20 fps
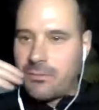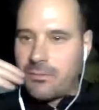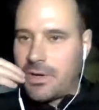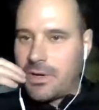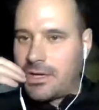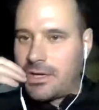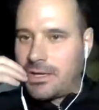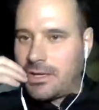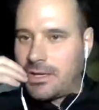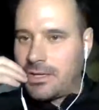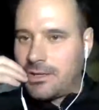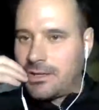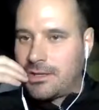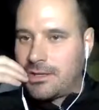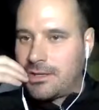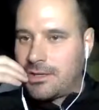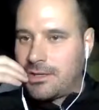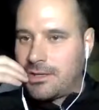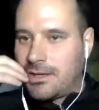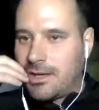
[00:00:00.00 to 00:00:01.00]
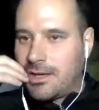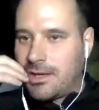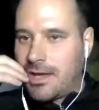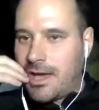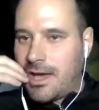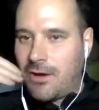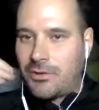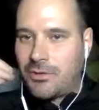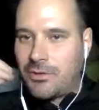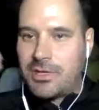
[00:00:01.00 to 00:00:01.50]
money?
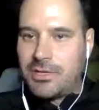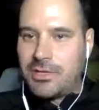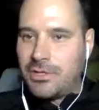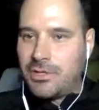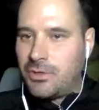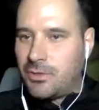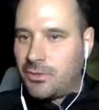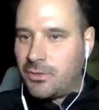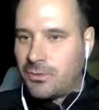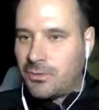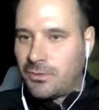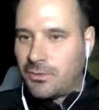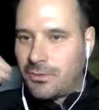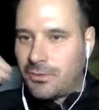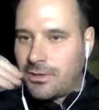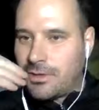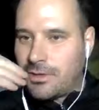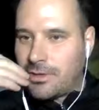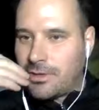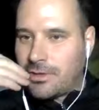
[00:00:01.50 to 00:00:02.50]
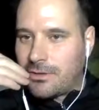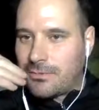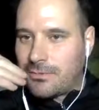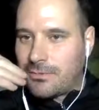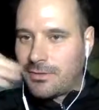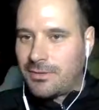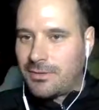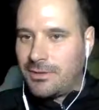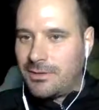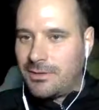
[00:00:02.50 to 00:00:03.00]
Uh, how can you uh,
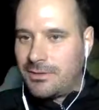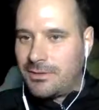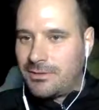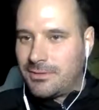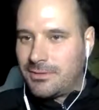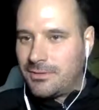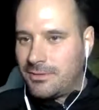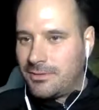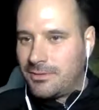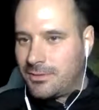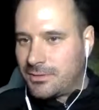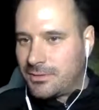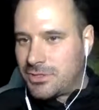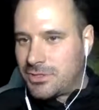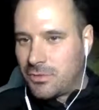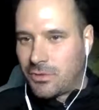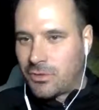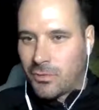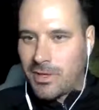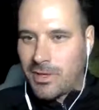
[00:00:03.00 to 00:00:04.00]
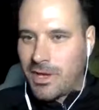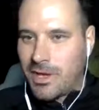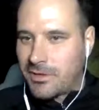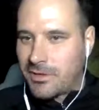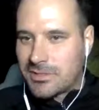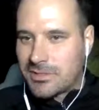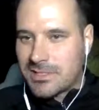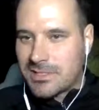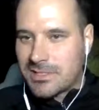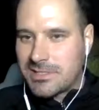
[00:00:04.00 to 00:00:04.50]
do
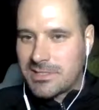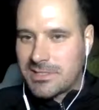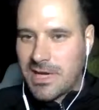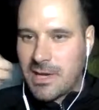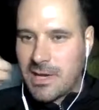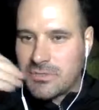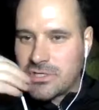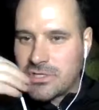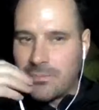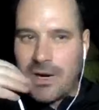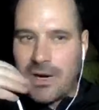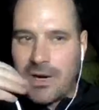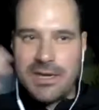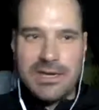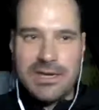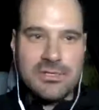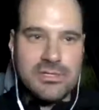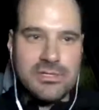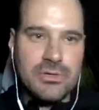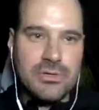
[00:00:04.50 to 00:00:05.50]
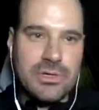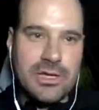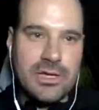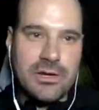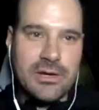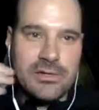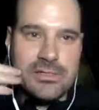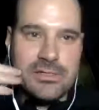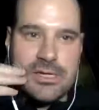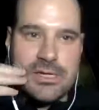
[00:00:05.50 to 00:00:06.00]
360 times your money in two
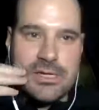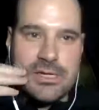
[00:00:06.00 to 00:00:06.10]
years?